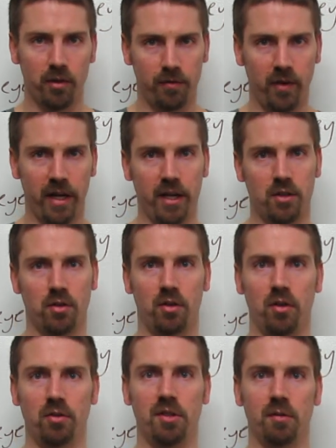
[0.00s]
the financial
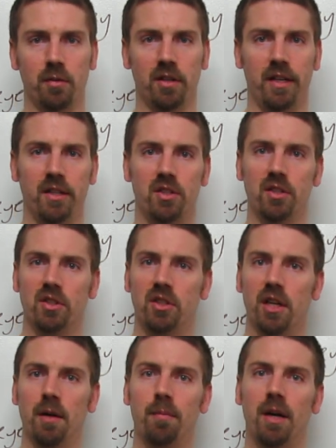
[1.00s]
coaching
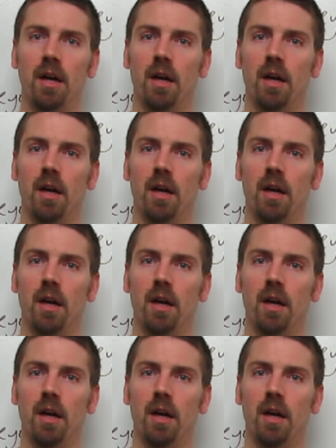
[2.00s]
relationship.